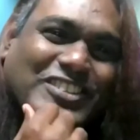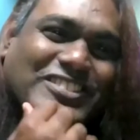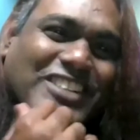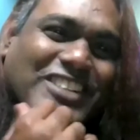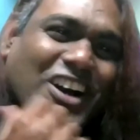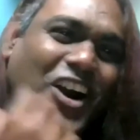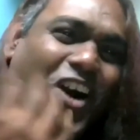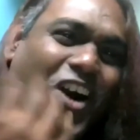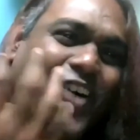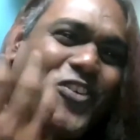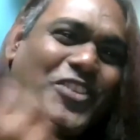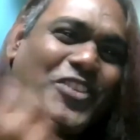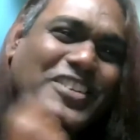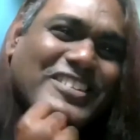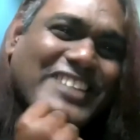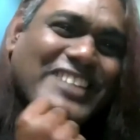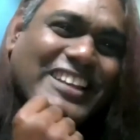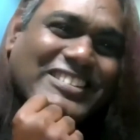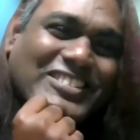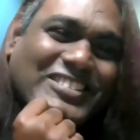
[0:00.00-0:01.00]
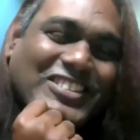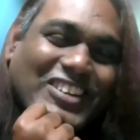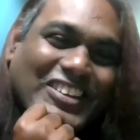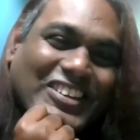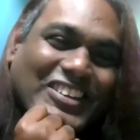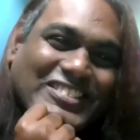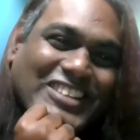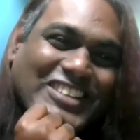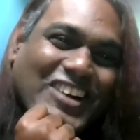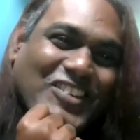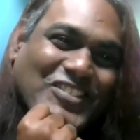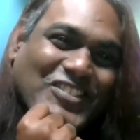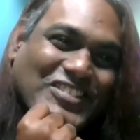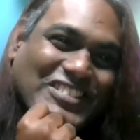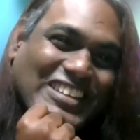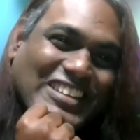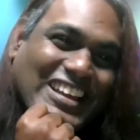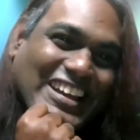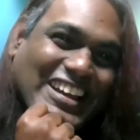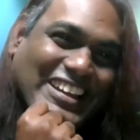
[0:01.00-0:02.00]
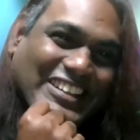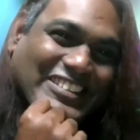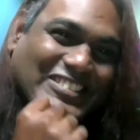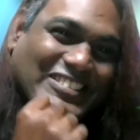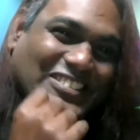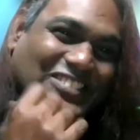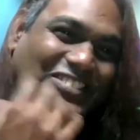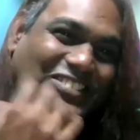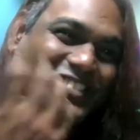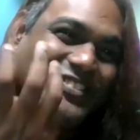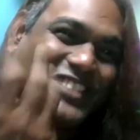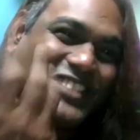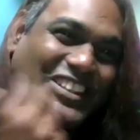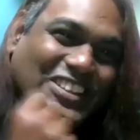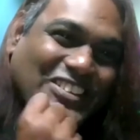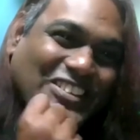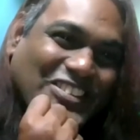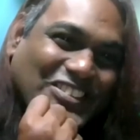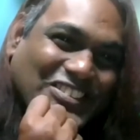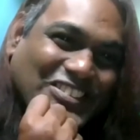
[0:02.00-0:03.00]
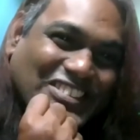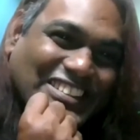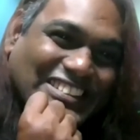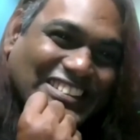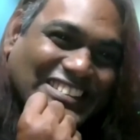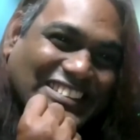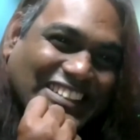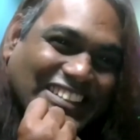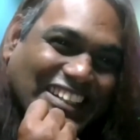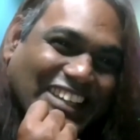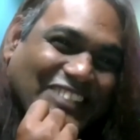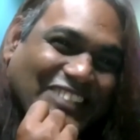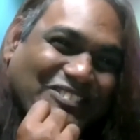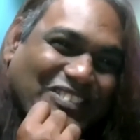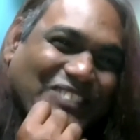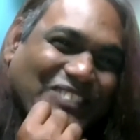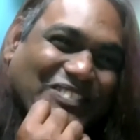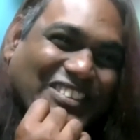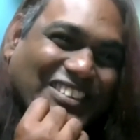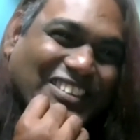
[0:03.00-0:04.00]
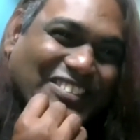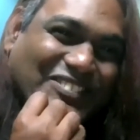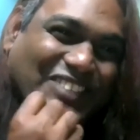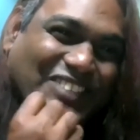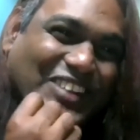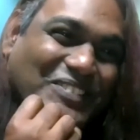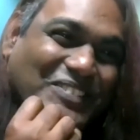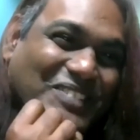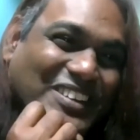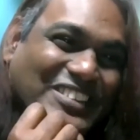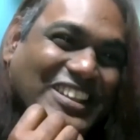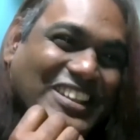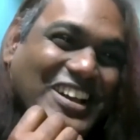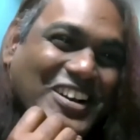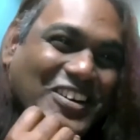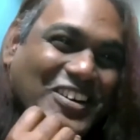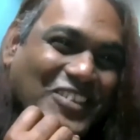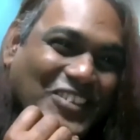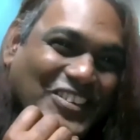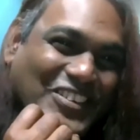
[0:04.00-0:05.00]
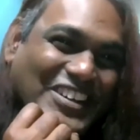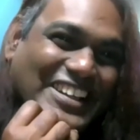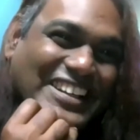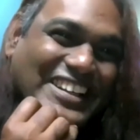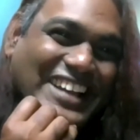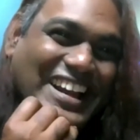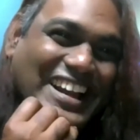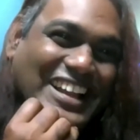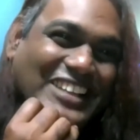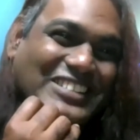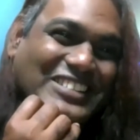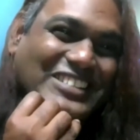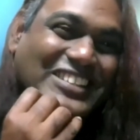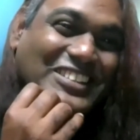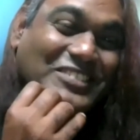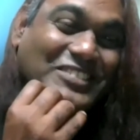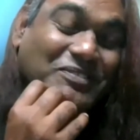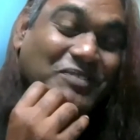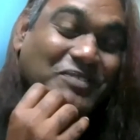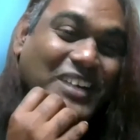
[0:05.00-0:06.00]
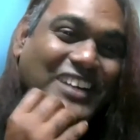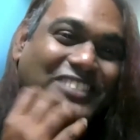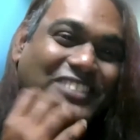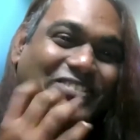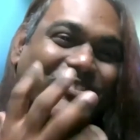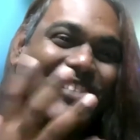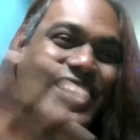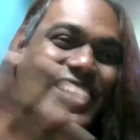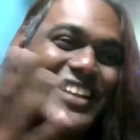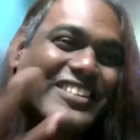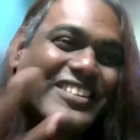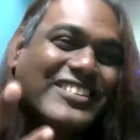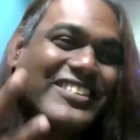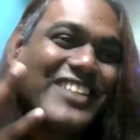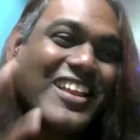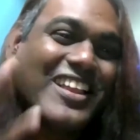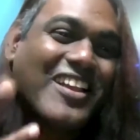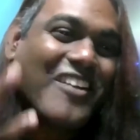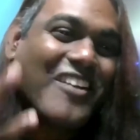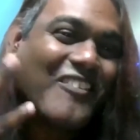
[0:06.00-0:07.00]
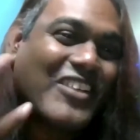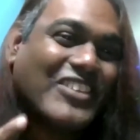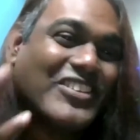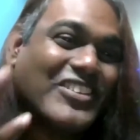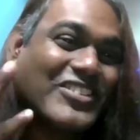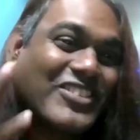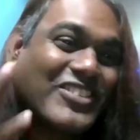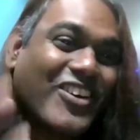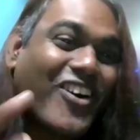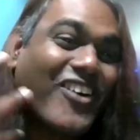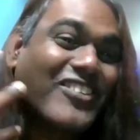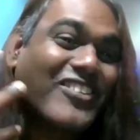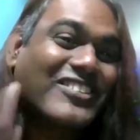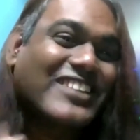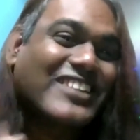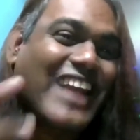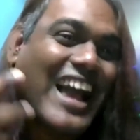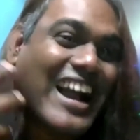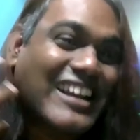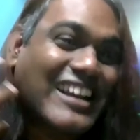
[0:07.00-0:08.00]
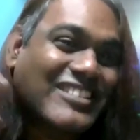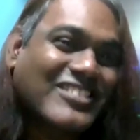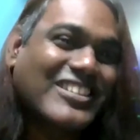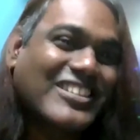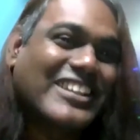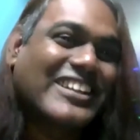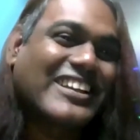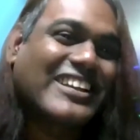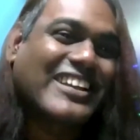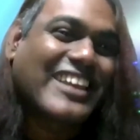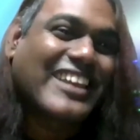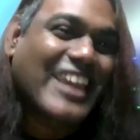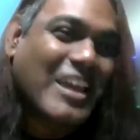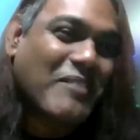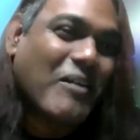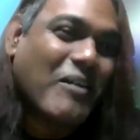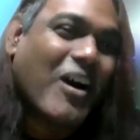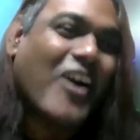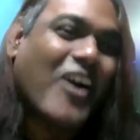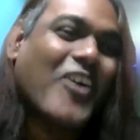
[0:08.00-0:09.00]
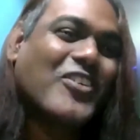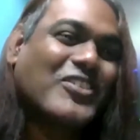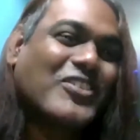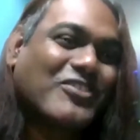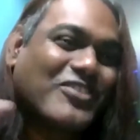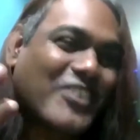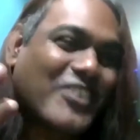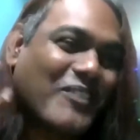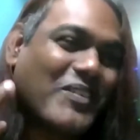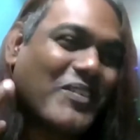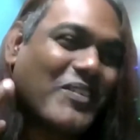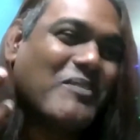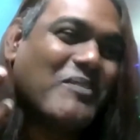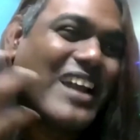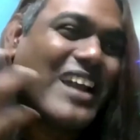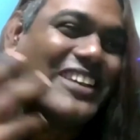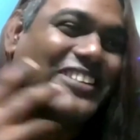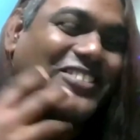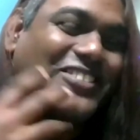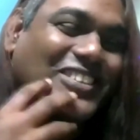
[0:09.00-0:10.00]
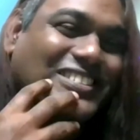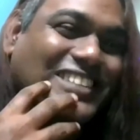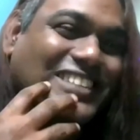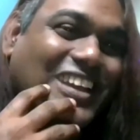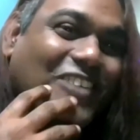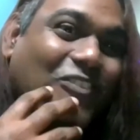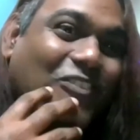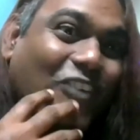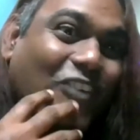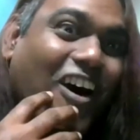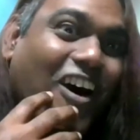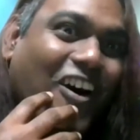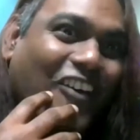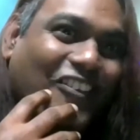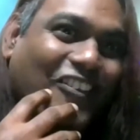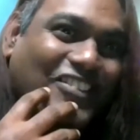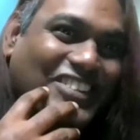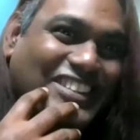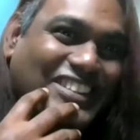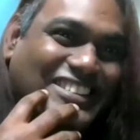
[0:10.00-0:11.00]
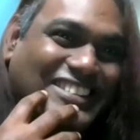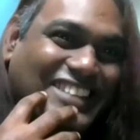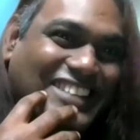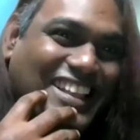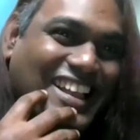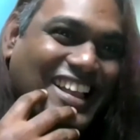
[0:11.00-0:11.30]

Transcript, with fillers: was how Ignite's gonna sound like this new singer, and people are very much worried and things. But when when the songs actually came out from the band, it was like wow, this